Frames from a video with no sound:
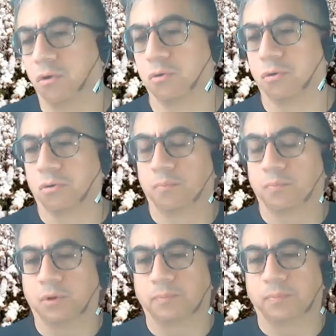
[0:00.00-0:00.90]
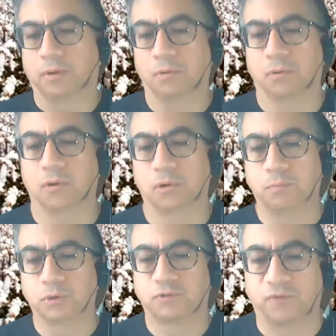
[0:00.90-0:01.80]
or
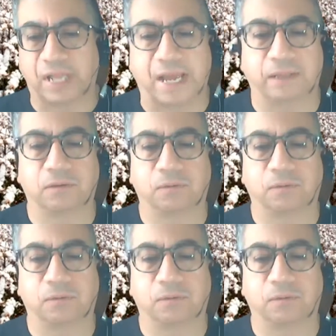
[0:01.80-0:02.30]
almost flat.